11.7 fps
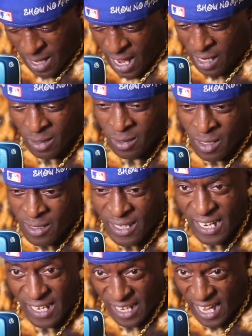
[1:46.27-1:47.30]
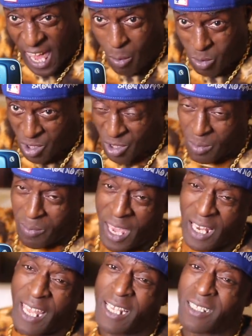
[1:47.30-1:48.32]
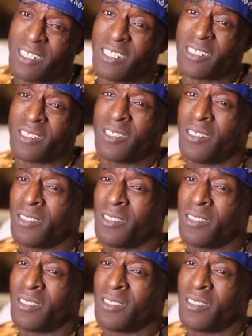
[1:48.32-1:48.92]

down, that nigga hat was to the back like this.